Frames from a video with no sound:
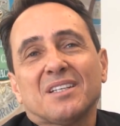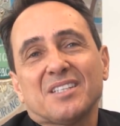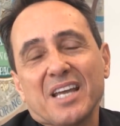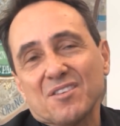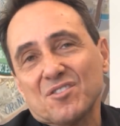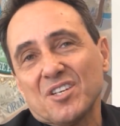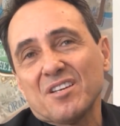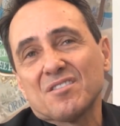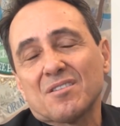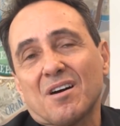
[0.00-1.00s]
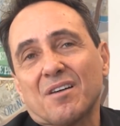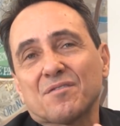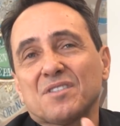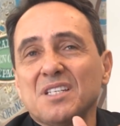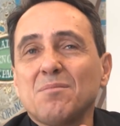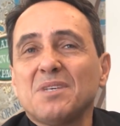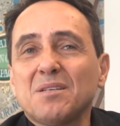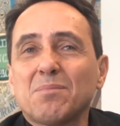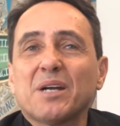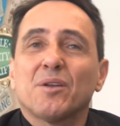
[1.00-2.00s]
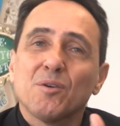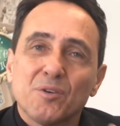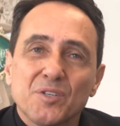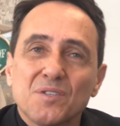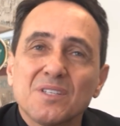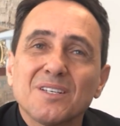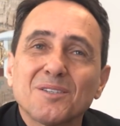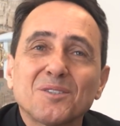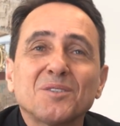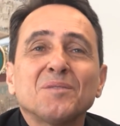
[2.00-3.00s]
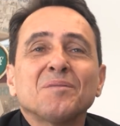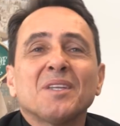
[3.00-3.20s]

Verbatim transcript: the exchange of thymine by uracil,